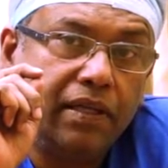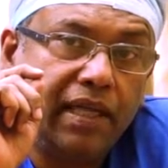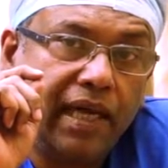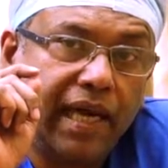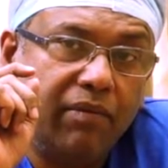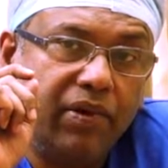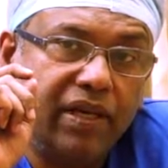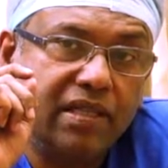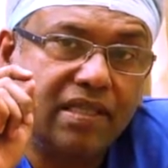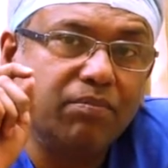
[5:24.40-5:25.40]
they can be
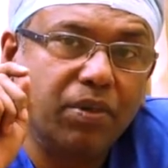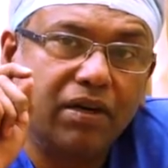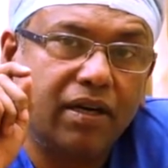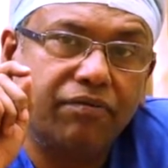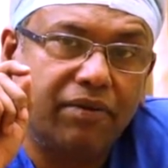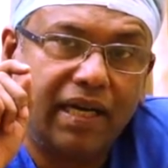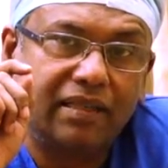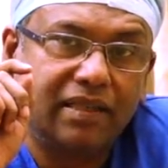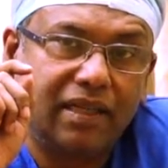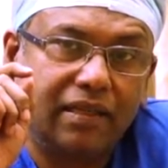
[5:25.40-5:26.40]
a simple rib
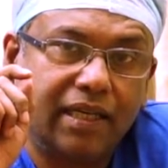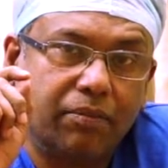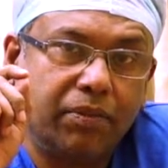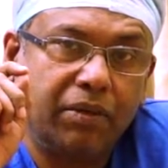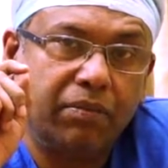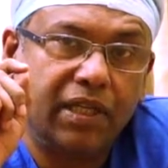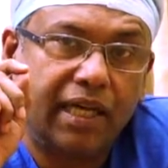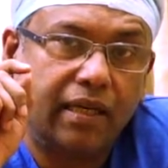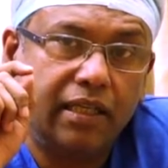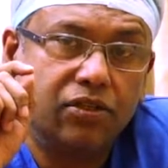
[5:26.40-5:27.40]
fracture, that means
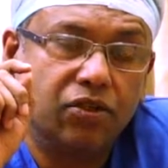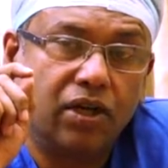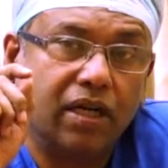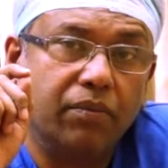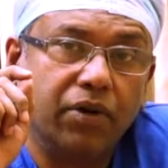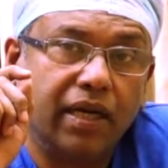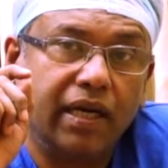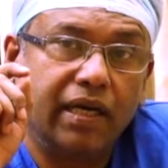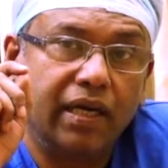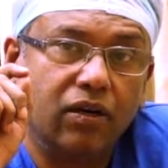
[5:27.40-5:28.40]
that is not
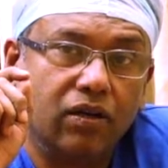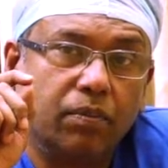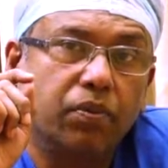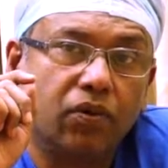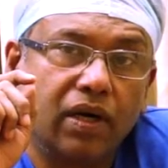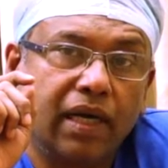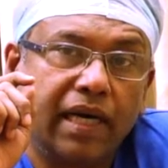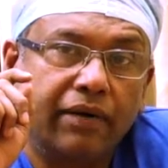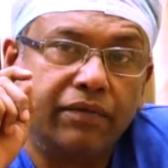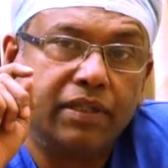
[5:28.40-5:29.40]
communicating to the pleural
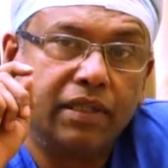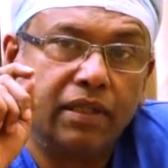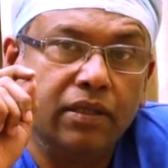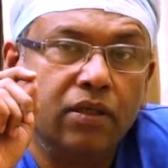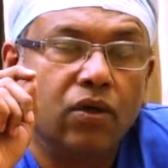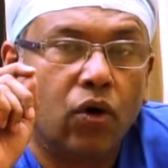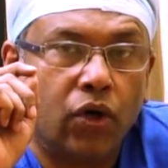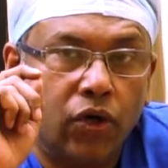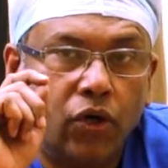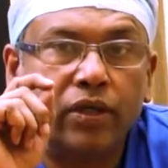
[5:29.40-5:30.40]
cavity
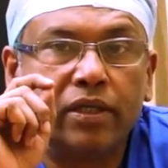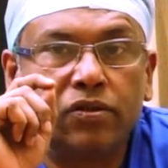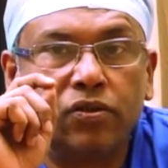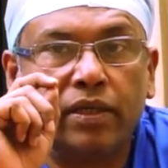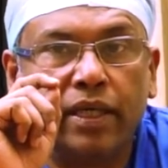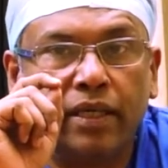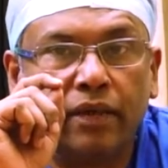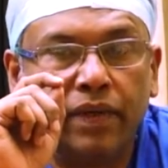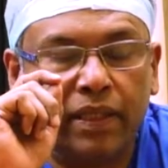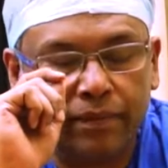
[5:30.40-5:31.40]
or not
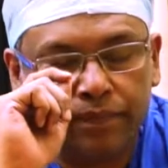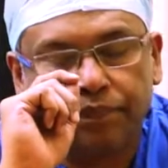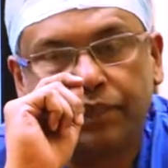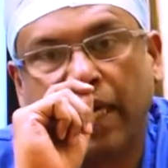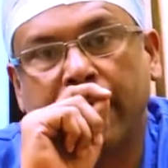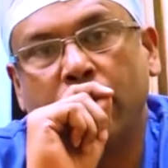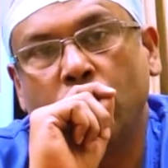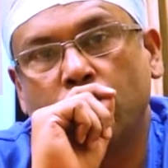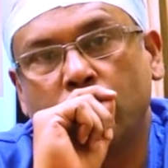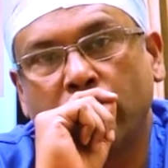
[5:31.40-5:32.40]
associated with any
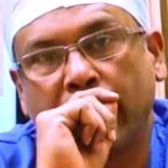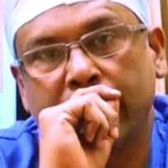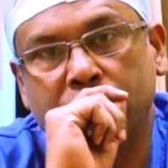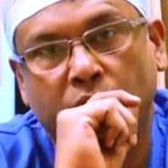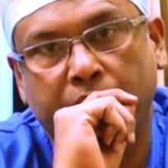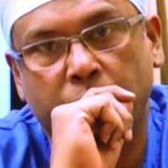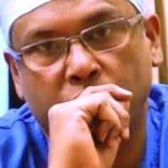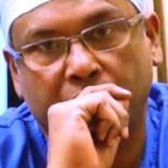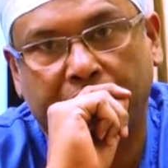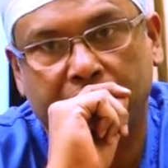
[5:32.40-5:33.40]
pneumothorax or
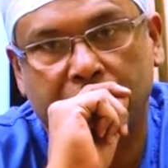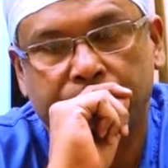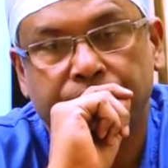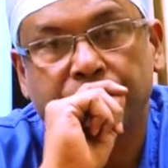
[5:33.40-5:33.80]
hemothorax.